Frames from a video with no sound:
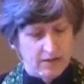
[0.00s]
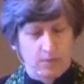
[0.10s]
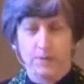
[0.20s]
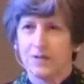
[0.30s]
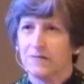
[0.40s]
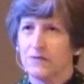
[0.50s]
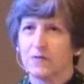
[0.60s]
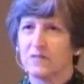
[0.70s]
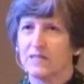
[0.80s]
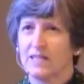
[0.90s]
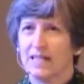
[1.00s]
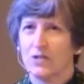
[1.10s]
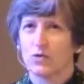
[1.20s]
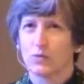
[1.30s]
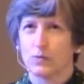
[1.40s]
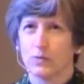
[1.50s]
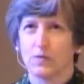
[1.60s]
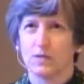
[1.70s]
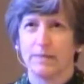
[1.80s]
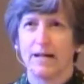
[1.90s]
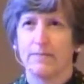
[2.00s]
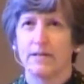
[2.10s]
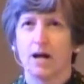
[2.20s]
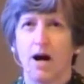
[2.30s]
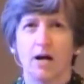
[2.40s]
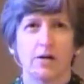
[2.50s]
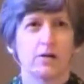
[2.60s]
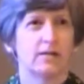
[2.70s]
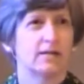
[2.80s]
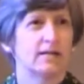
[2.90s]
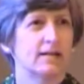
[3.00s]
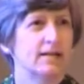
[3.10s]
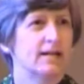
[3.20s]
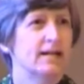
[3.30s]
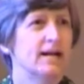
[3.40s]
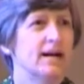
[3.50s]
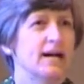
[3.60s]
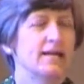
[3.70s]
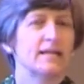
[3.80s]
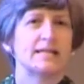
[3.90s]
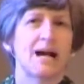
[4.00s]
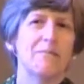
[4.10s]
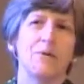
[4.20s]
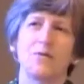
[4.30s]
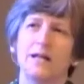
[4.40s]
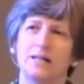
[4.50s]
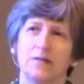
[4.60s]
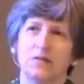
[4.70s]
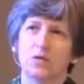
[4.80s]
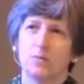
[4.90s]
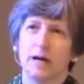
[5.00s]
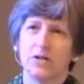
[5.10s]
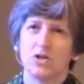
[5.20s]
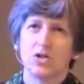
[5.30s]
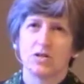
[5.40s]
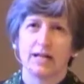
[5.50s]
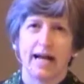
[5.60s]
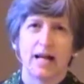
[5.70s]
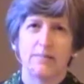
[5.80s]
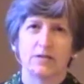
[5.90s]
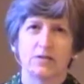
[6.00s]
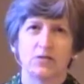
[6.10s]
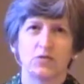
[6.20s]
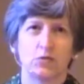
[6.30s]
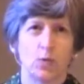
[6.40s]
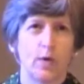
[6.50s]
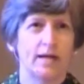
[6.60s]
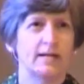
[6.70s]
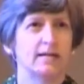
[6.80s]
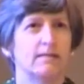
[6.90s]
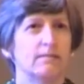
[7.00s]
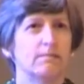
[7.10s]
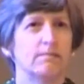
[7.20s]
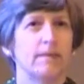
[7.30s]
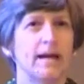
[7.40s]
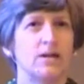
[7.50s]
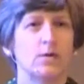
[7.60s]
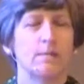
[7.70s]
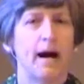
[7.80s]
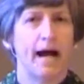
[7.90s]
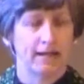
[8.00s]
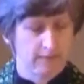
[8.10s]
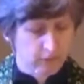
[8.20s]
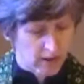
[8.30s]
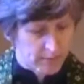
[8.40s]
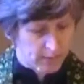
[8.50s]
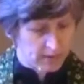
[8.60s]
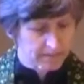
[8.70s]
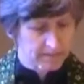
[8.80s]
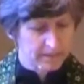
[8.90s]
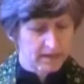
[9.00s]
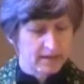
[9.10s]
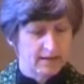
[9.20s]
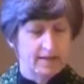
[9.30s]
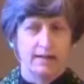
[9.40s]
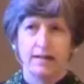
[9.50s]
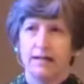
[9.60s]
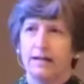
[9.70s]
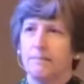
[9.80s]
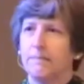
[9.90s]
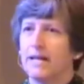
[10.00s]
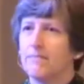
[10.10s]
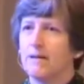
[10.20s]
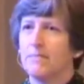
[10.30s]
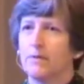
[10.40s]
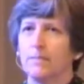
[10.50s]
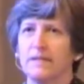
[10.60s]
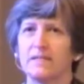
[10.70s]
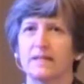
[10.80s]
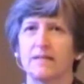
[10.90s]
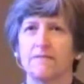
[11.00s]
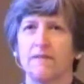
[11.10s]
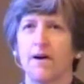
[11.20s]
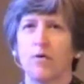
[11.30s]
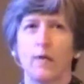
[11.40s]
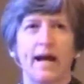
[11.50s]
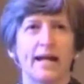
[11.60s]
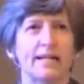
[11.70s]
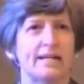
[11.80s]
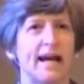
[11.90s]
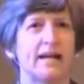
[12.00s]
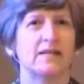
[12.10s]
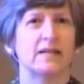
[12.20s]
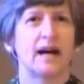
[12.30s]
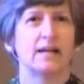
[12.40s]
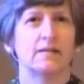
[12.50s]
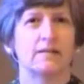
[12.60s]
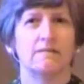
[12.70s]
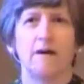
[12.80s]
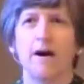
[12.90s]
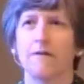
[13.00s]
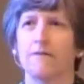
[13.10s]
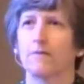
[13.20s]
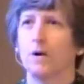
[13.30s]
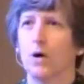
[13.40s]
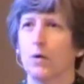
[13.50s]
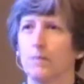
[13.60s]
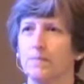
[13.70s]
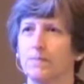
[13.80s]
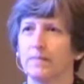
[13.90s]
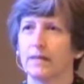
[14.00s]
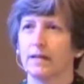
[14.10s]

Their beautiful city, Jerusalem, had been conquered. The temple they loved so much had been destroyed, made into a pile of rubble. Many people had been sent far away into exile, far from home.